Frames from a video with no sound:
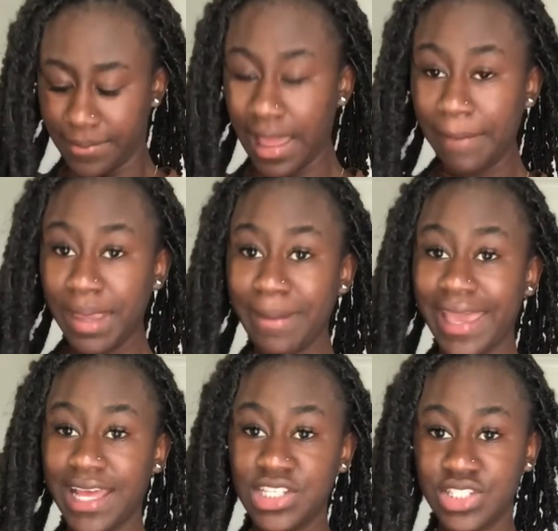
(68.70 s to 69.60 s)
I'm in my
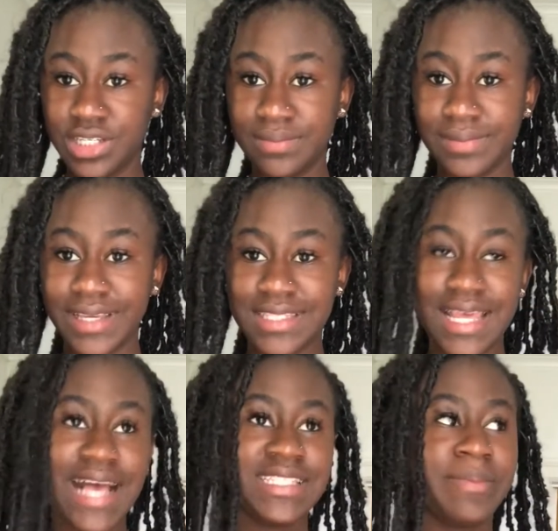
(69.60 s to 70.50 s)
kitchen because it
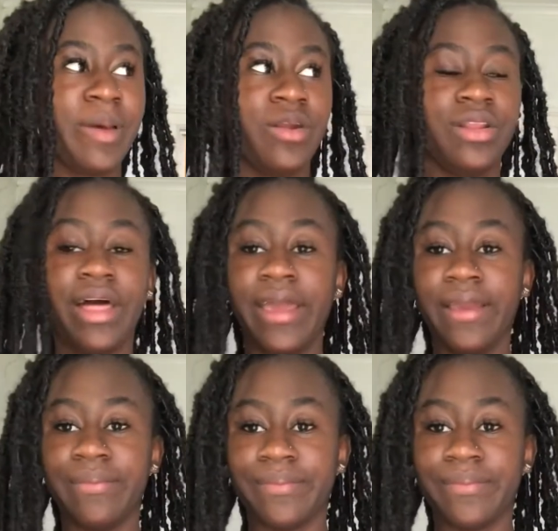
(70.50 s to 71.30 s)
has a better light.